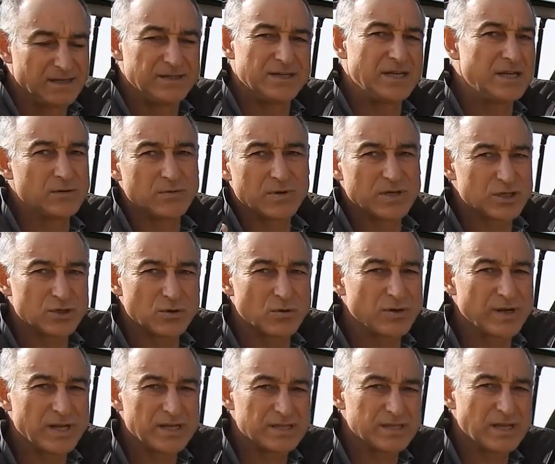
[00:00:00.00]
deal with
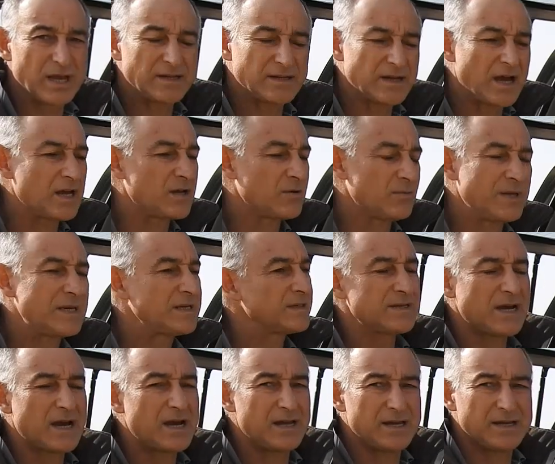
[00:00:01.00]
Sean at Tiger Wheel and
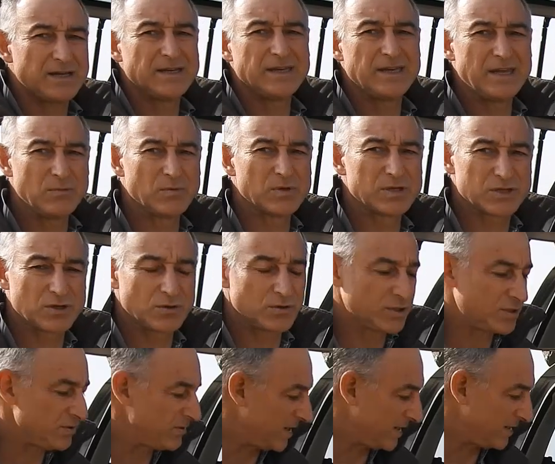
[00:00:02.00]
Tire. He will
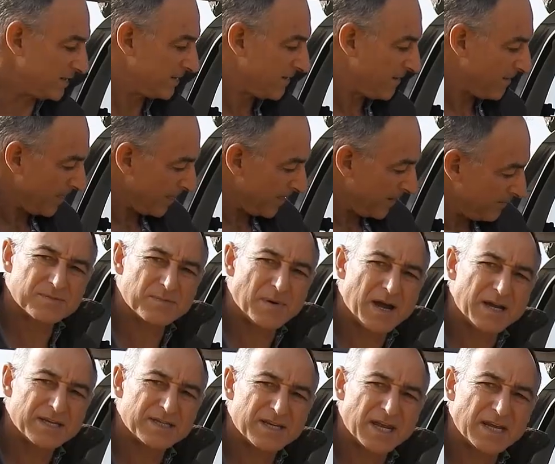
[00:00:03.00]
sort you out. This is
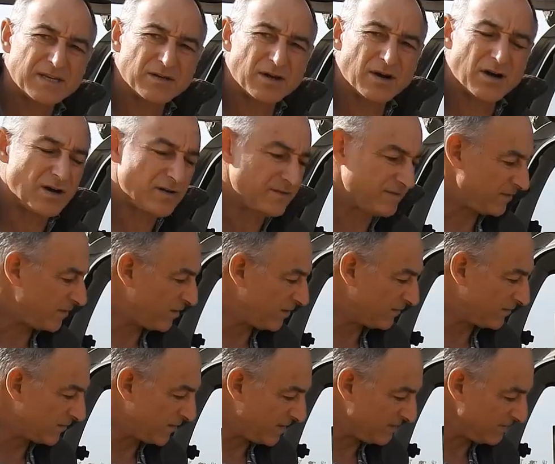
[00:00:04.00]
my set
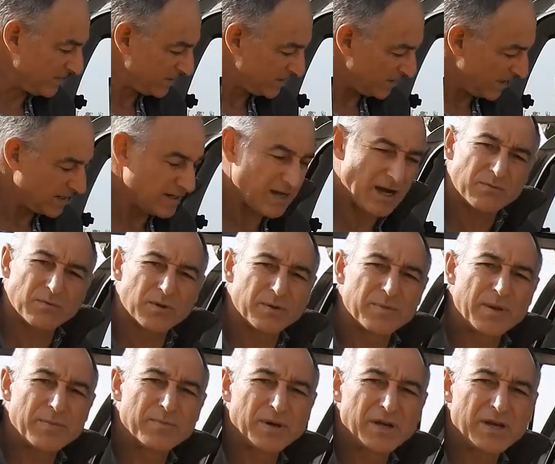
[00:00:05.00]
of rims that I will
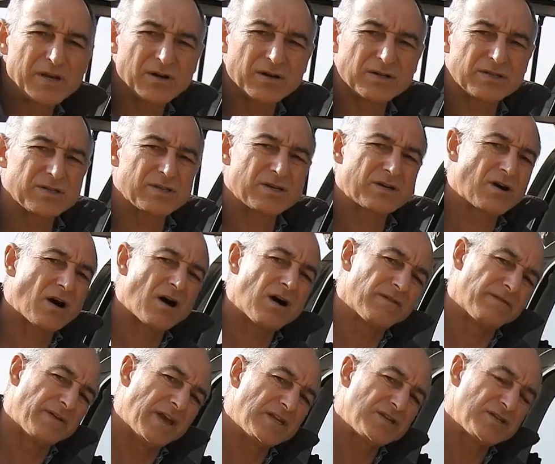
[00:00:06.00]
be putting onto the
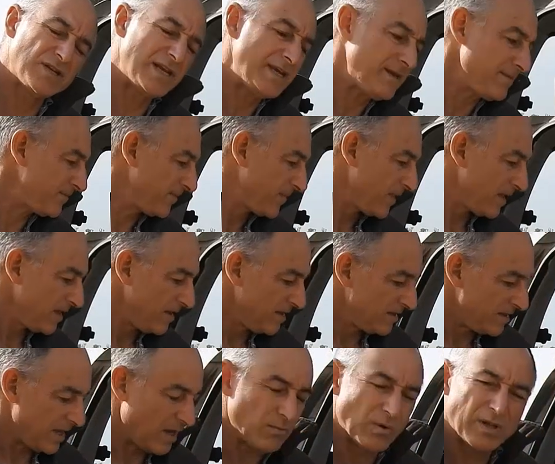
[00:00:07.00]
car eventually.
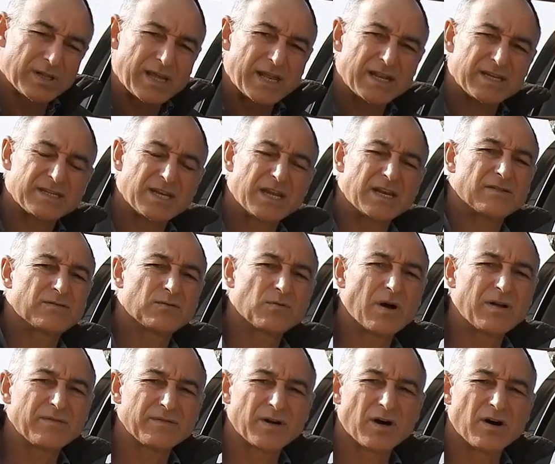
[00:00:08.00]
They will get a set of
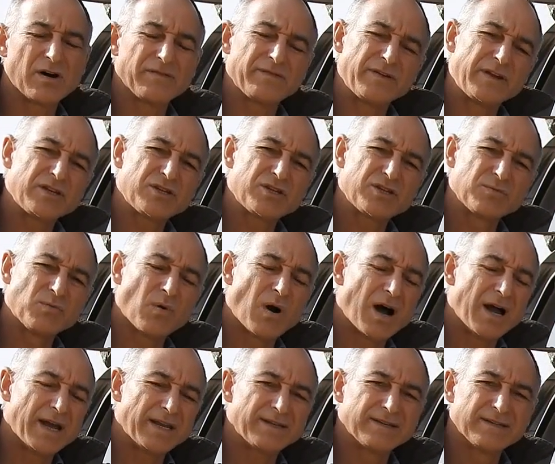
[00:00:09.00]
12.5-inch
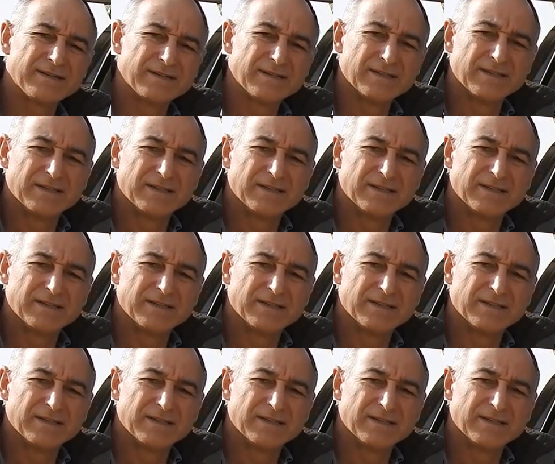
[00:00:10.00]
wide